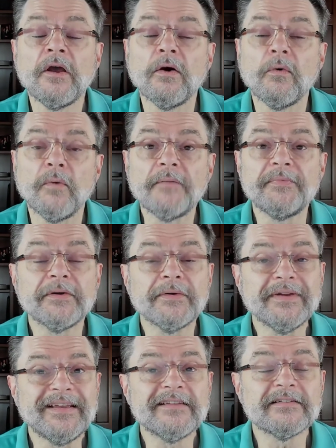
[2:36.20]
Well, there
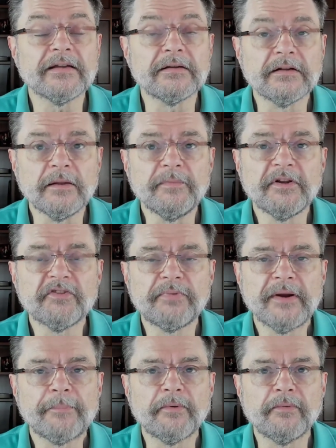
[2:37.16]
is a little bit of
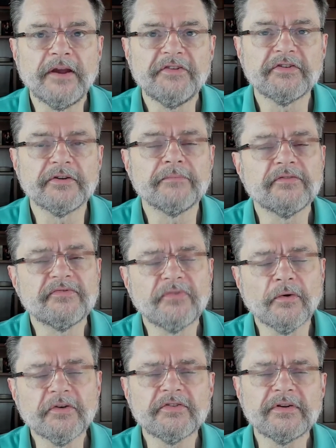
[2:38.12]
preparation, but
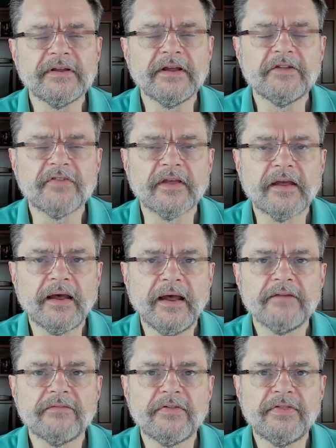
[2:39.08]
fortunately, it's the
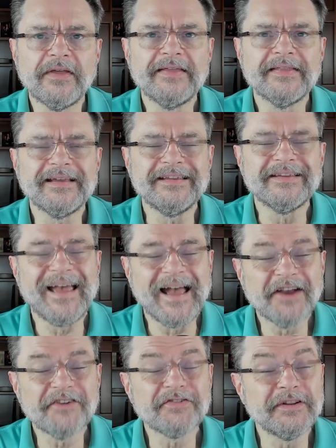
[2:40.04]
kind of a thing that you
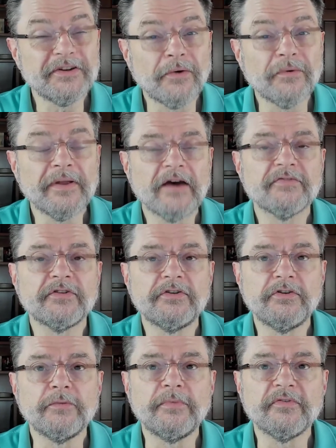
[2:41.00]
actually don't have to
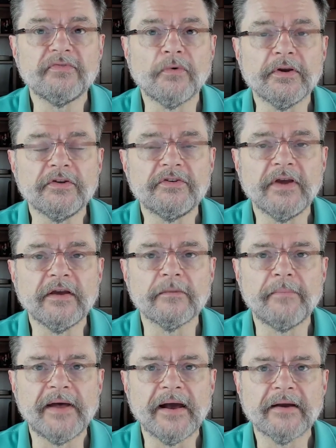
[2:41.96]
do before you take the
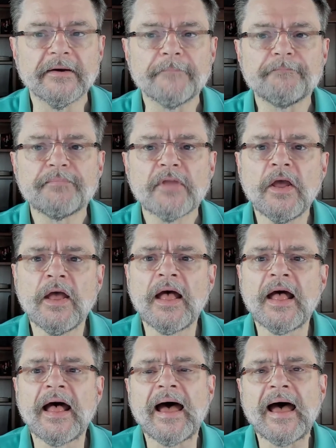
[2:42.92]
backup.
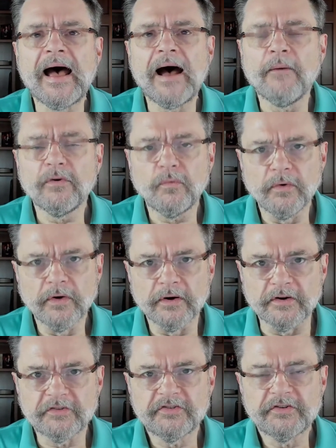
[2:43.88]
How it
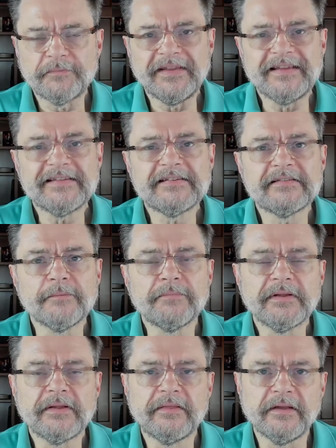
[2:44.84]
works is
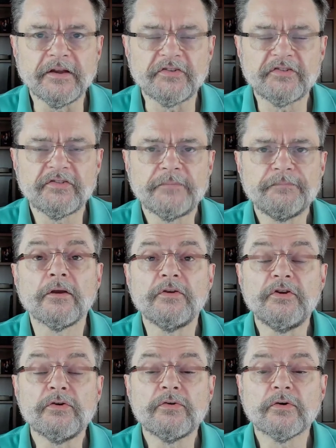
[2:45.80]
simply this
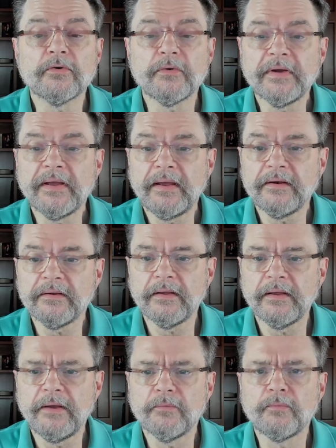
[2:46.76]
you create
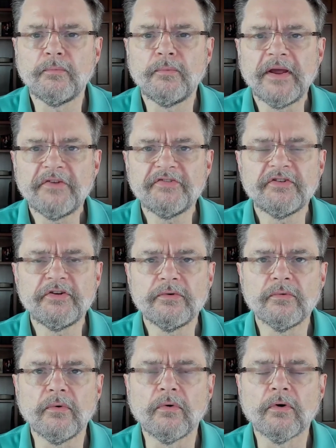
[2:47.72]
a
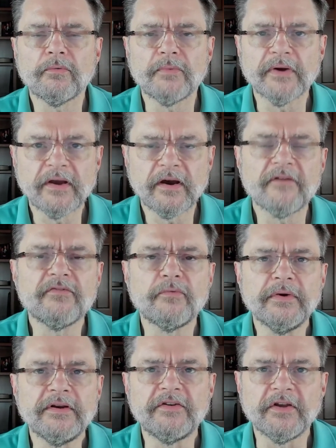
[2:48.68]
rescue or
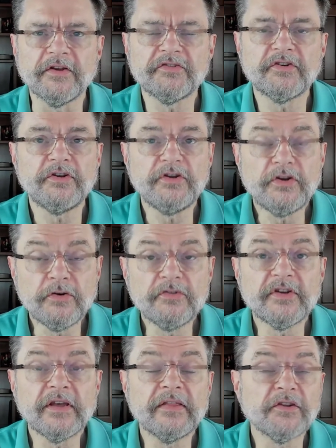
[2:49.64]
recovery disk
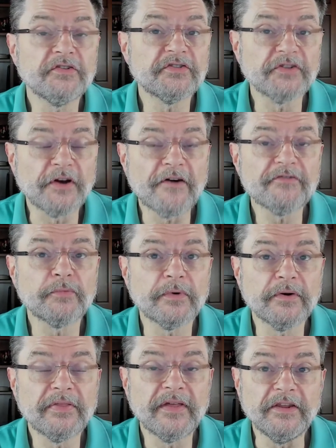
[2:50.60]
using the
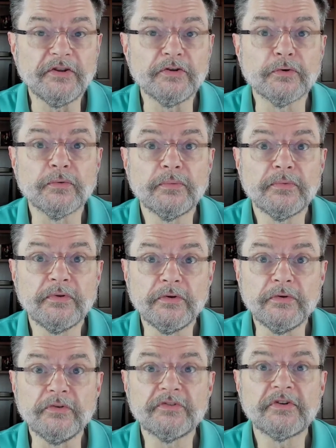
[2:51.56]
software that you
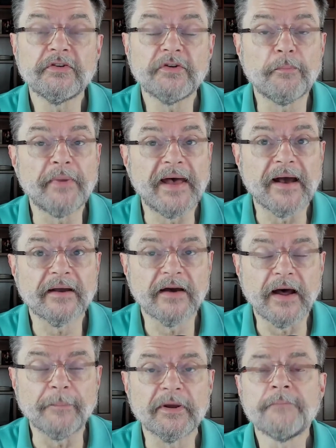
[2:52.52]
used to back
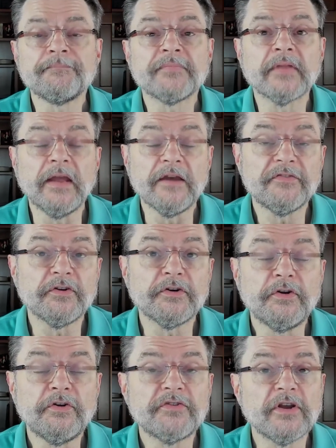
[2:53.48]
up. If you're
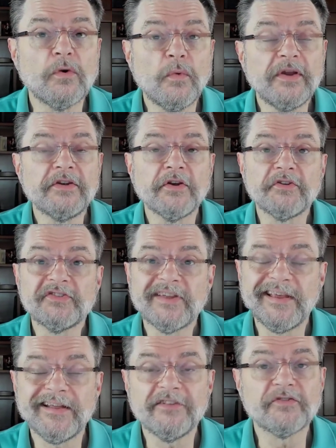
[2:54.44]
using Windows
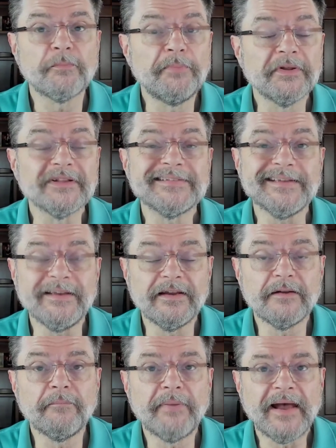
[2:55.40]
10's
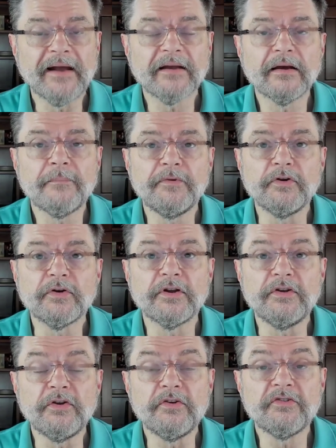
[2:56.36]
built-in backup, you
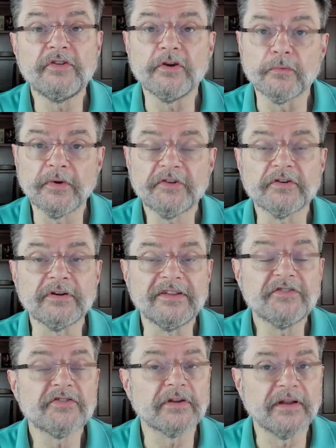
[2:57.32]
can use the original
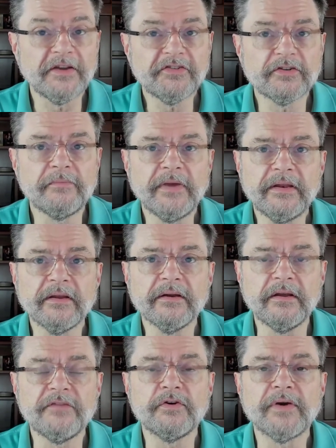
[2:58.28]
installation media
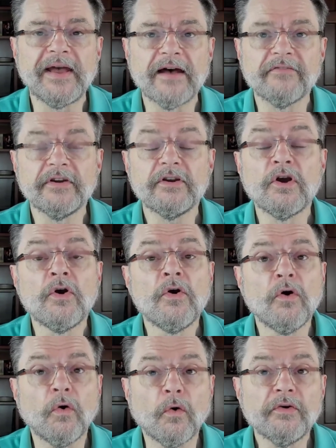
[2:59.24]
if you have it,
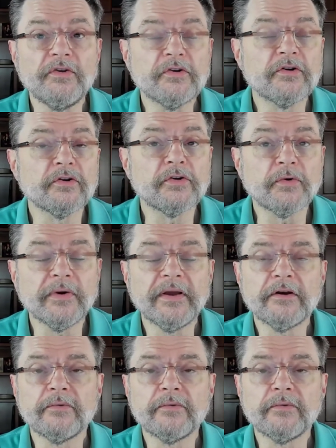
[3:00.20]
or you can create a